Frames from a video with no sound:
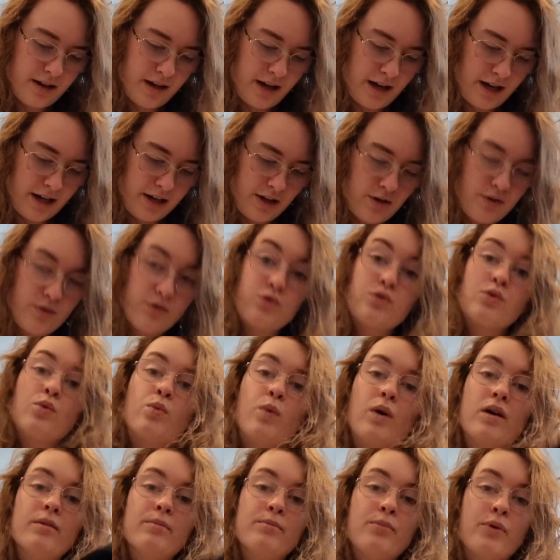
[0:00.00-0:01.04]
I used
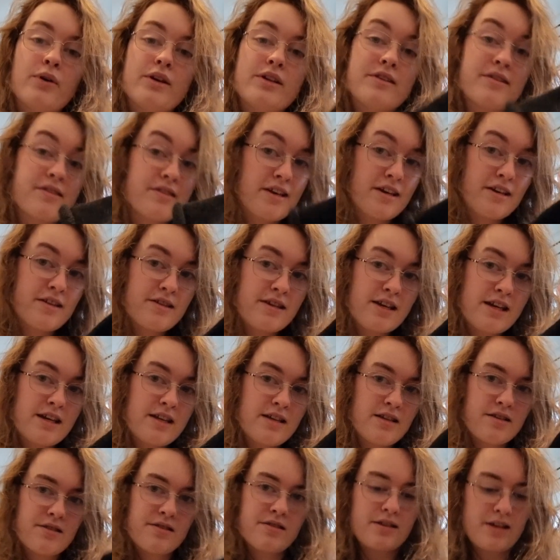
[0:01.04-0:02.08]

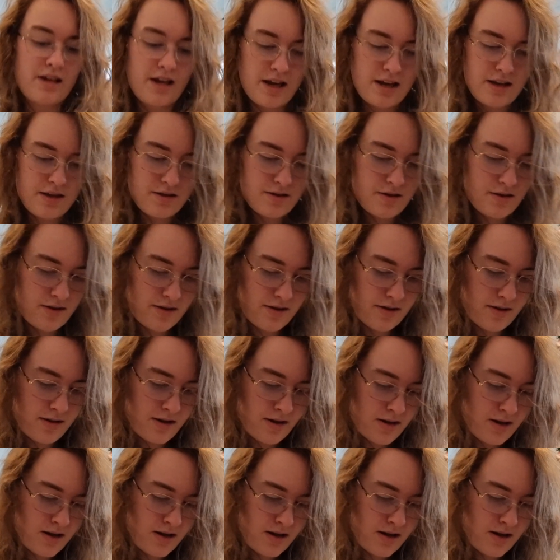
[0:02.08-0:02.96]
1.16 skeins,